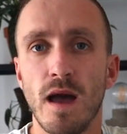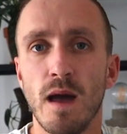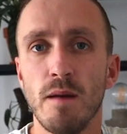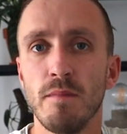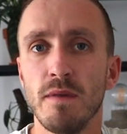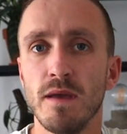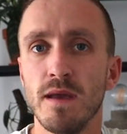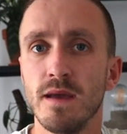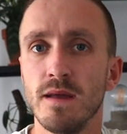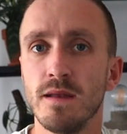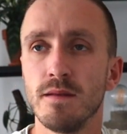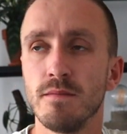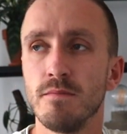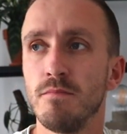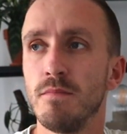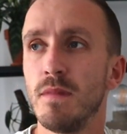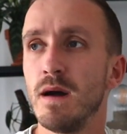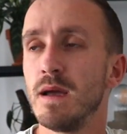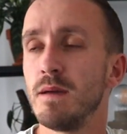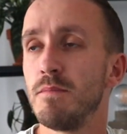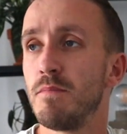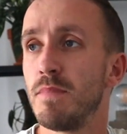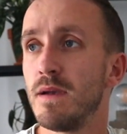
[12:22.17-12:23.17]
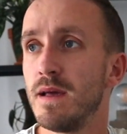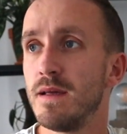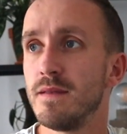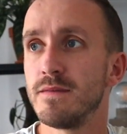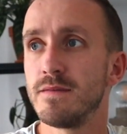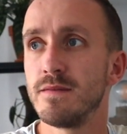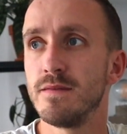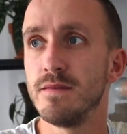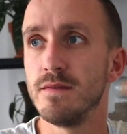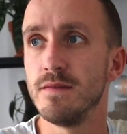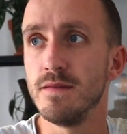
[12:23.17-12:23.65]
I mean, my
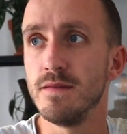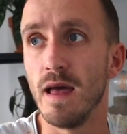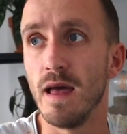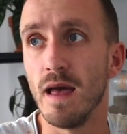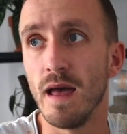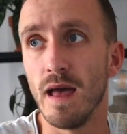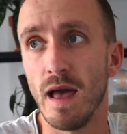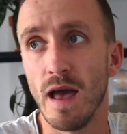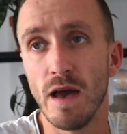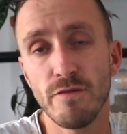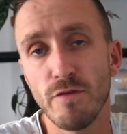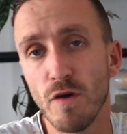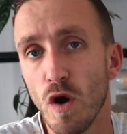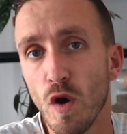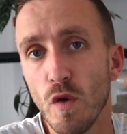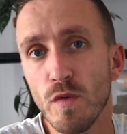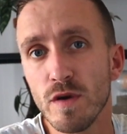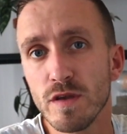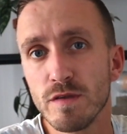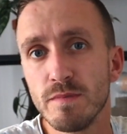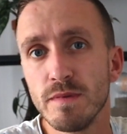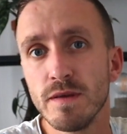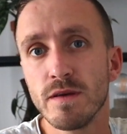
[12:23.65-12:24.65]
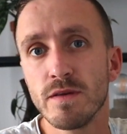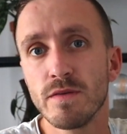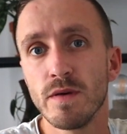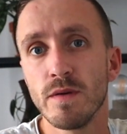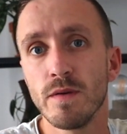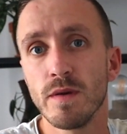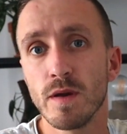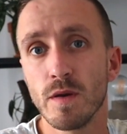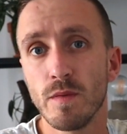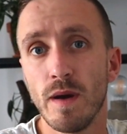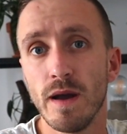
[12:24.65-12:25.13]
plants have always been
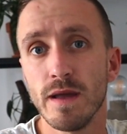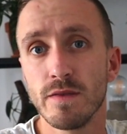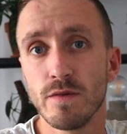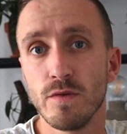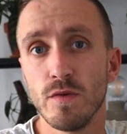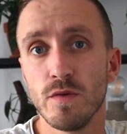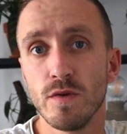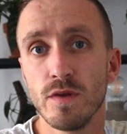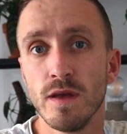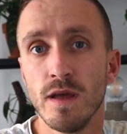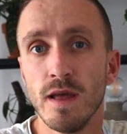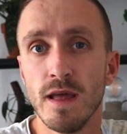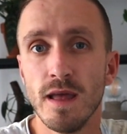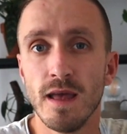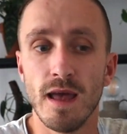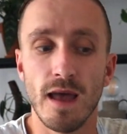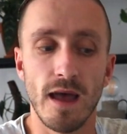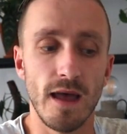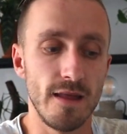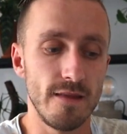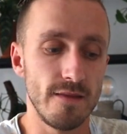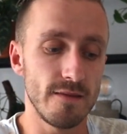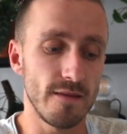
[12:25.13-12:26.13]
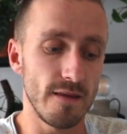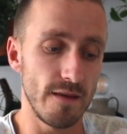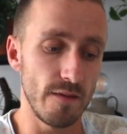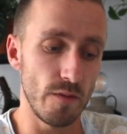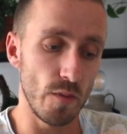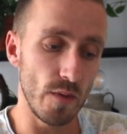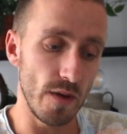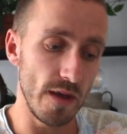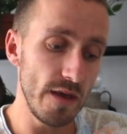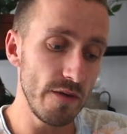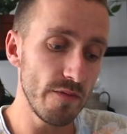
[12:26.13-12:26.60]
growing quite good, and
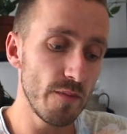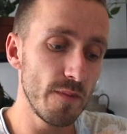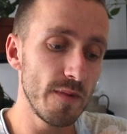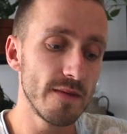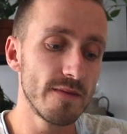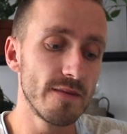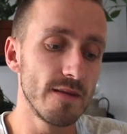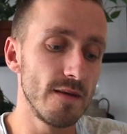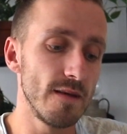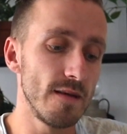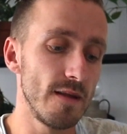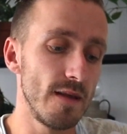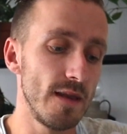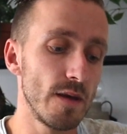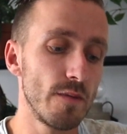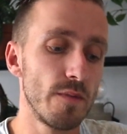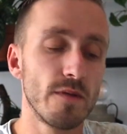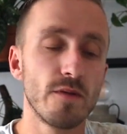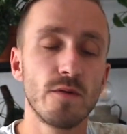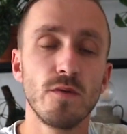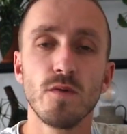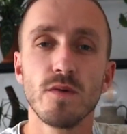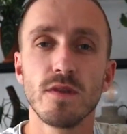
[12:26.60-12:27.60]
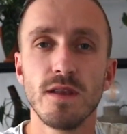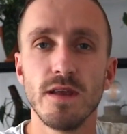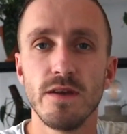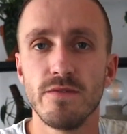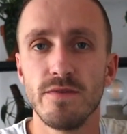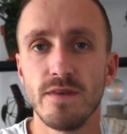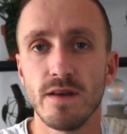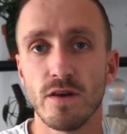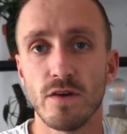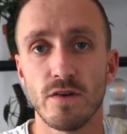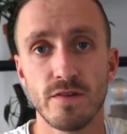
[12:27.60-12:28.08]
even with the liquid gold
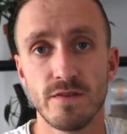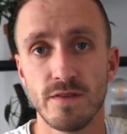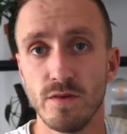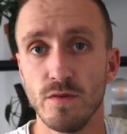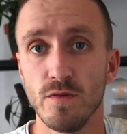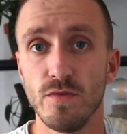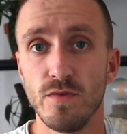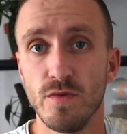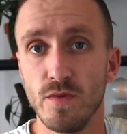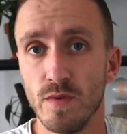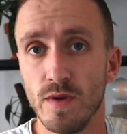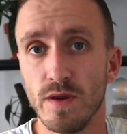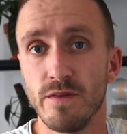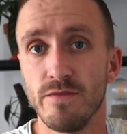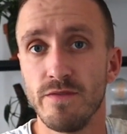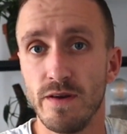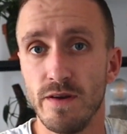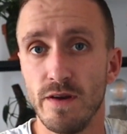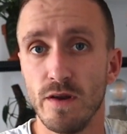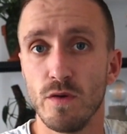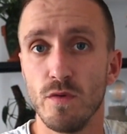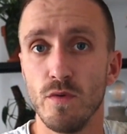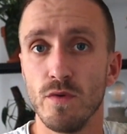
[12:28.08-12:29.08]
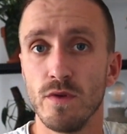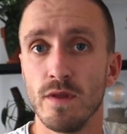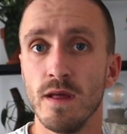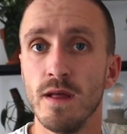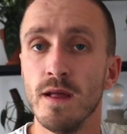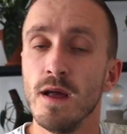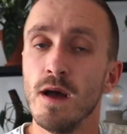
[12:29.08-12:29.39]
leaf, they are still doing very good.